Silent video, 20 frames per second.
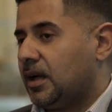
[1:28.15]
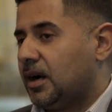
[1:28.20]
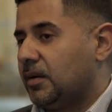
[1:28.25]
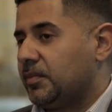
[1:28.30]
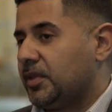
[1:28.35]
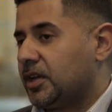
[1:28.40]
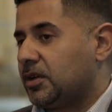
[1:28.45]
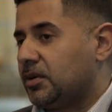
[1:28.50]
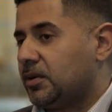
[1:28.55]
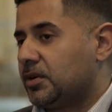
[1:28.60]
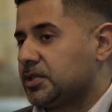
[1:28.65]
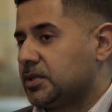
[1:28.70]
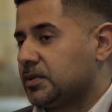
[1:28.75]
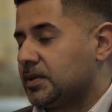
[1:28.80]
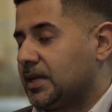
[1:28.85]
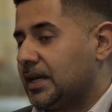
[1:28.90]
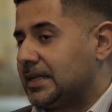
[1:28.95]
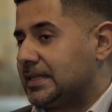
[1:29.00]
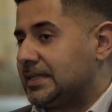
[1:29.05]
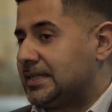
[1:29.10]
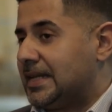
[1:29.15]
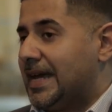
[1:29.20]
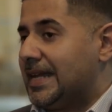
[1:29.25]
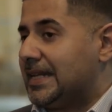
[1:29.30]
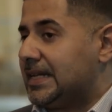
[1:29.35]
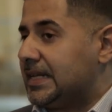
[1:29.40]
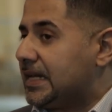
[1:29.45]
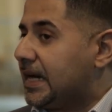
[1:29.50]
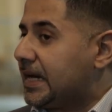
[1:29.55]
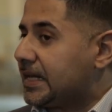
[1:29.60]
Um, they could also get
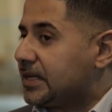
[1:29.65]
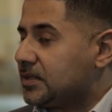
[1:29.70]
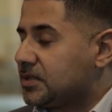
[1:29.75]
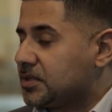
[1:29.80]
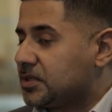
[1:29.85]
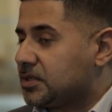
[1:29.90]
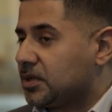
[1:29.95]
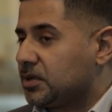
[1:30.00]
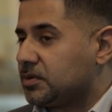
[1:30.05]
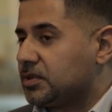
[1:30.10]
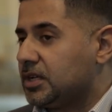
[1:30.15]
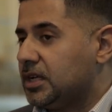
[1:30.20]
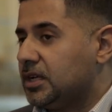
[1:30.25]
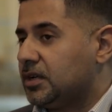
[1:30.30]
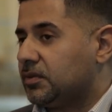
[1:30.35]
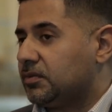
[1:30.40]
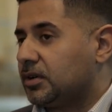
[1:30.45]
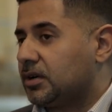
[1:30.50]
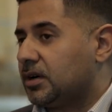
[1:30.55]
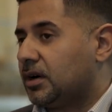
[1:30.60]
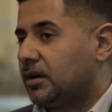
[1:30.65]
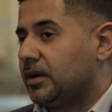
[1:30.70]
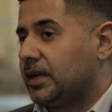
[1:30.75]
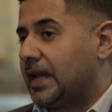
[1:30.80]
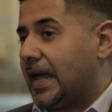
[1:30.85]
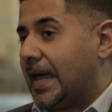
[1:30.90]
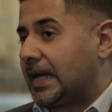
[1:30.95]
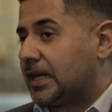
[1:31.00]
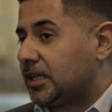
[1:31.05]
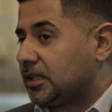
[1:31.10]
tendonitis, so
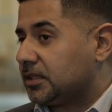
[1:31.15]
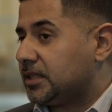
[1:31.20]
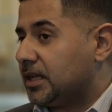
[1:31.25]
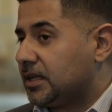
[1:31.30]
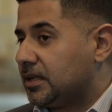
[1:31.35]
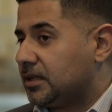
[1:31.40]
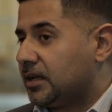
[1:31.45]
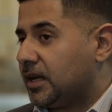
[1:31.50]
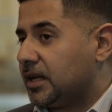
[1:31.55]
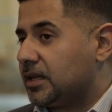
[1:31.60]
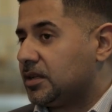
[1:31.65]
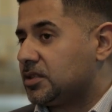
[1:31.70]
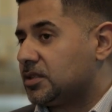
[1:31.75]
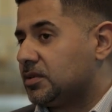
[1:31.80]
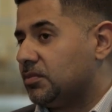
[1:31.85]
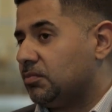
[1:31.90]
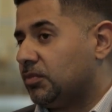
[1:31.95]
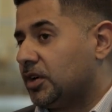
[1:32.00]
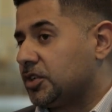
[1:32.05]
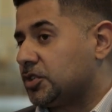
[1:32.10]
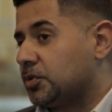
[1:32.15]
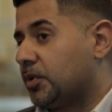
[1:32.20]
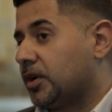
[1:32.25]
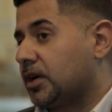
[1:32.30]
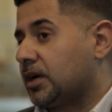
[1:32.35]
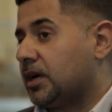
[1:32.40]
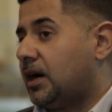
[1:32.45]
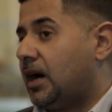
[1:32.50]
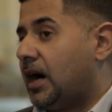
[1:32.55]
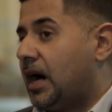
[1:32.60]
recurrent ankle tendonitis, much
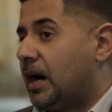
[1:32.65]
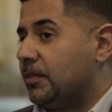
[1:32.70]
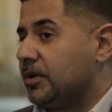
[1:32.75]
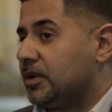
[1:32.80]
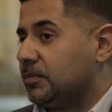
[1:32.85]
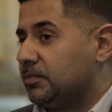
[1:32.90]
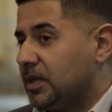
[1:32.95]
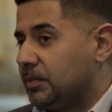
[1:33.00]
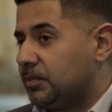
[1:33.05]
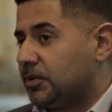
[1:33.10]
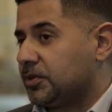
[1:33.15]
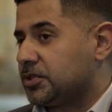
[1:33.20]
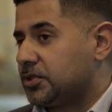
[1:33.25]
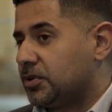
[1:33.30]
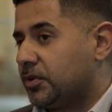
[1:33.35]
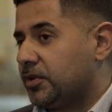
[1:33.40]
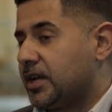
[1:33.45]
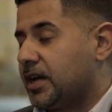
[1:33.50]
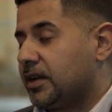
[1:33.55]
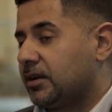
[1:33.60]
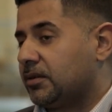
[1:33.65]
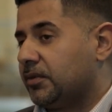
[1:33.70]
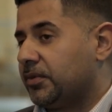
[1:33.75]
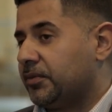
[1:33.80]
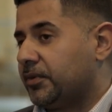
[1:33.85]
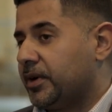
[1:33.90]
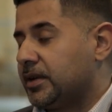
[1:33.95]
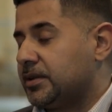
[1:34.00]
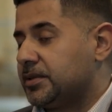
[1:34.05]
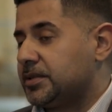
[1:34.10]
more common in people with psoriatic
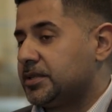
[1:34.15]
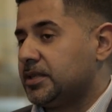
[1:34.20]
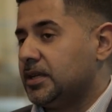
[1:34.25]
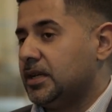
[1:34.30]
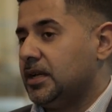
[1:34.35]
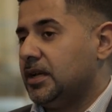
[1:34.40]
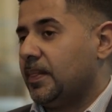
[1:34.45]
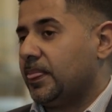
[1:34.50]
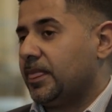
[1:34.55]
arthritis,